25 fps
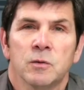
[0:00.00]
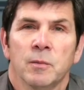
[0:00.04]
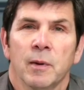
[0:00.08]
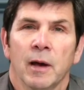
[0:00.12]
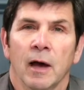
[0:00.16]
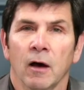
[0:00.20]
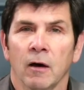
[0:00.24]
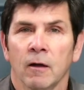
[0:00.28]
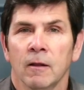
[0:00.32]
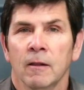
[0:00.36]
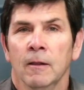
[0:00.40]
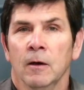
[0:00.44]

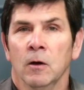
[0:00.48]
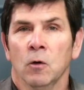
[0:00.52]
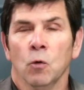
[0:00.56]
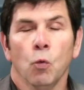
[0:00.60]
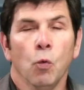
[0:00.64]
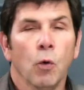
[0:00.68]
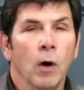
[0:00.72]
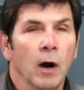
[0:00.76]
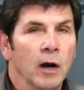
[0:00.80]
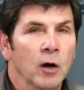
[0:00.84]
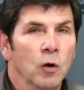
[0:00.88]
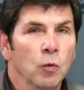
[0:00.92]
about
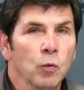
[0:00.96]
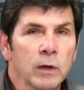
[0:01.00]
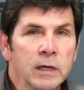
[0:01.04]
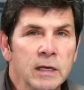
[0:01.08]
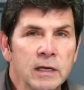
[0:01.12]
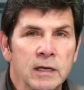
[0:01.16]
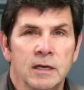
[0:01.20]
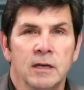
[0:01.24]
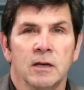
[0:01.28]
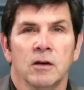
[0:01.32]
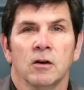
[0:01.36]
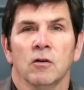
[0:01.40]
why are we
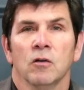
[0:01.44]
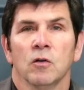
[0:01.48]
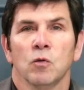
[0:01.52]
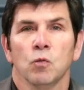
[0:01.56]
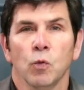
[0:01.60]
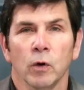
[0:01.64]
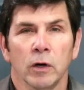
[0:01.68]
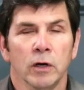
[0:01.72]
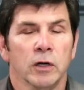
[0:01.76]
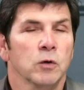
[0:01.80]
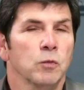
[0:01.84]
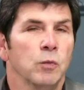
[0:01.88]
here and
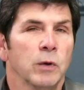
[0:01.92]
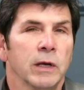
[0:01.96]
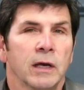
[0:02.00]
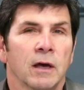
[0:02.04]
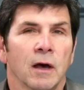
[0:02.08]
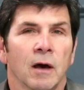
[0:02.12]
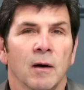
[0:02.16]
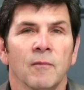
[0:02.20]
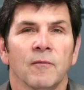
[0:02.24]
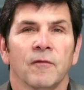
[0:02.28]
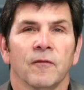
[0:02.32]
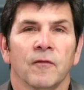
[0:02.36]
where did we
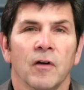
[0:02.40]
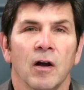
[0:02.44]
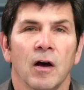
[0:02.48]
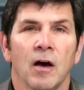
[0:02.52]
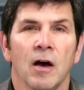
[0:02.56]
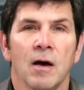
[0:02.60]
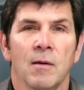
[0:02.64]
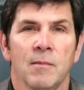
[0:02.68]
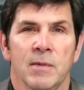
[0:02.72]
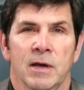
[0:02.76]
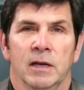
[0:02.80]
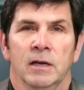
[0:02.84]
come
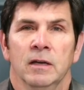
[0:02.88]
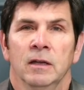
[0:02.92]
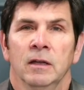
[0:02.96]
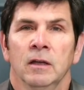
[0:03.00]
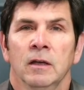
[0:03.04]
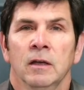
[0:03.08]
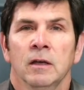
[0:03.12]
from, and